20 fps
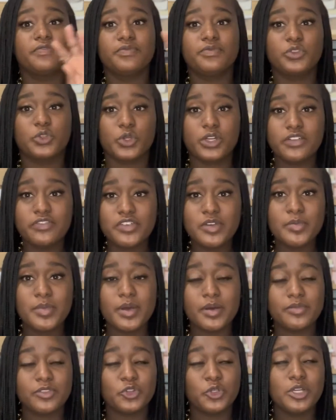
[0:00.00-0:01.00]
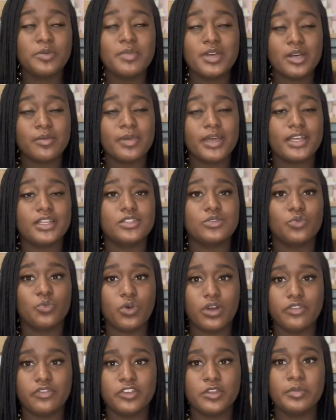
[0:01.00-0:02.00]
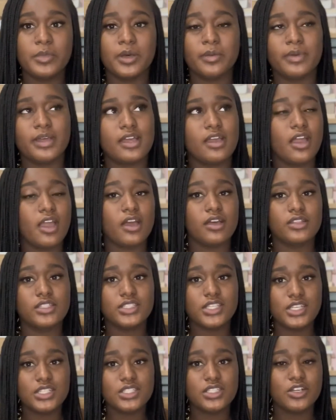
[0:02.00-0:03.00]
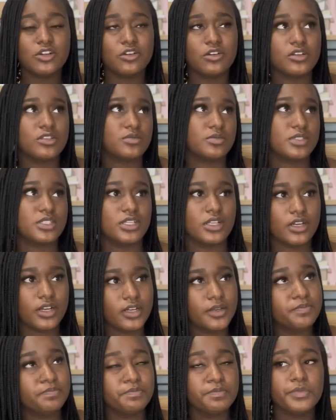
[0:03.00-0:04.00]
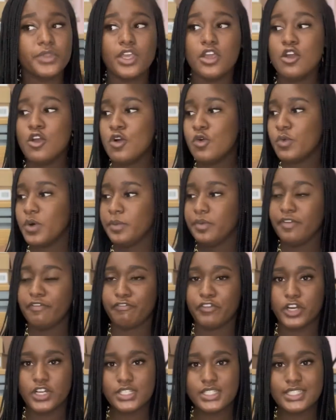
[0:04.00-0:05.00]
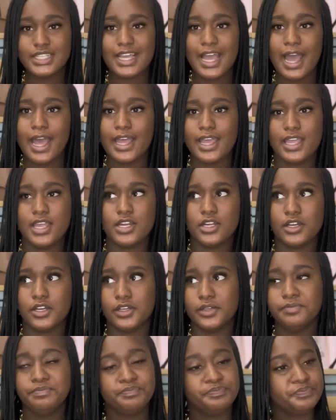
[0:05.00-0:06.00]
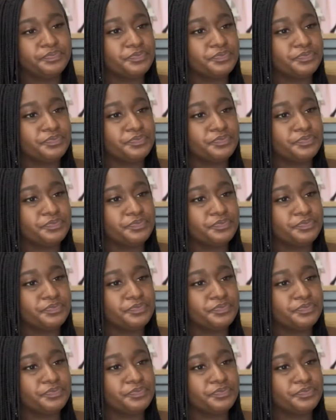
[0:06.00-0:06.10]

3 male bays, 1 female bay. 60 girls was in there. When we first got in there,